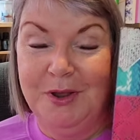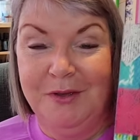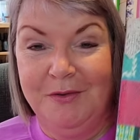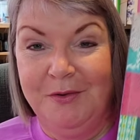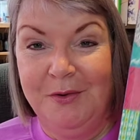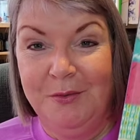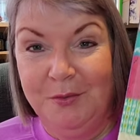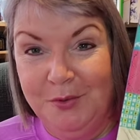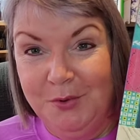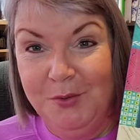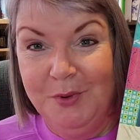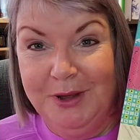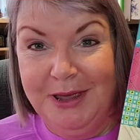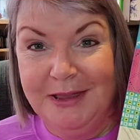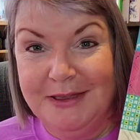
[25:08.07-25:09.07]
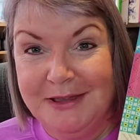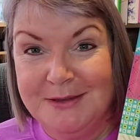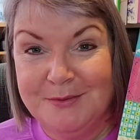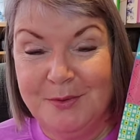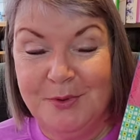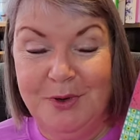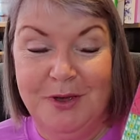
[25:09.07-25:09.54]
If you do want to get this
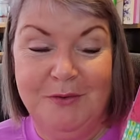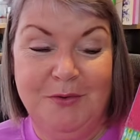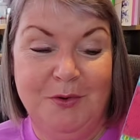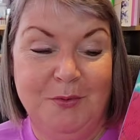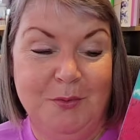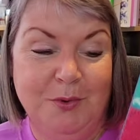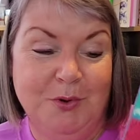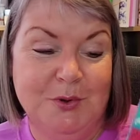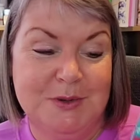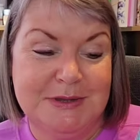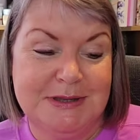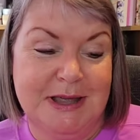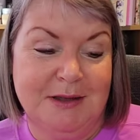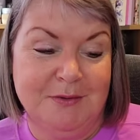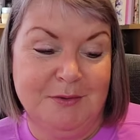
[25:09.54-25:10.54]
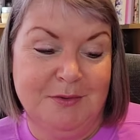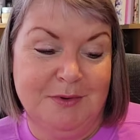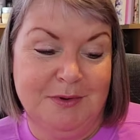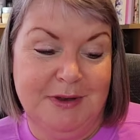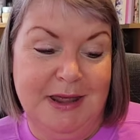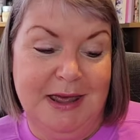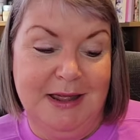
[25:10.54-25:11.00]
book, if you would use that
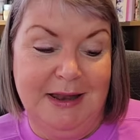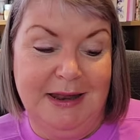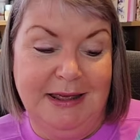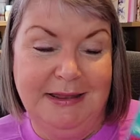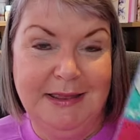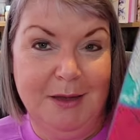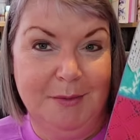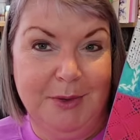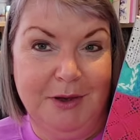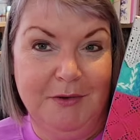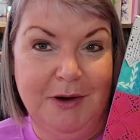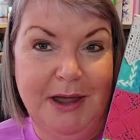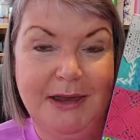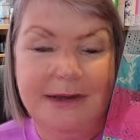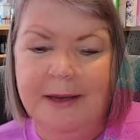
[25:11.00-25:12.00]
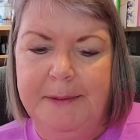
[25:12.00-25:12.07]
link, that'd be great.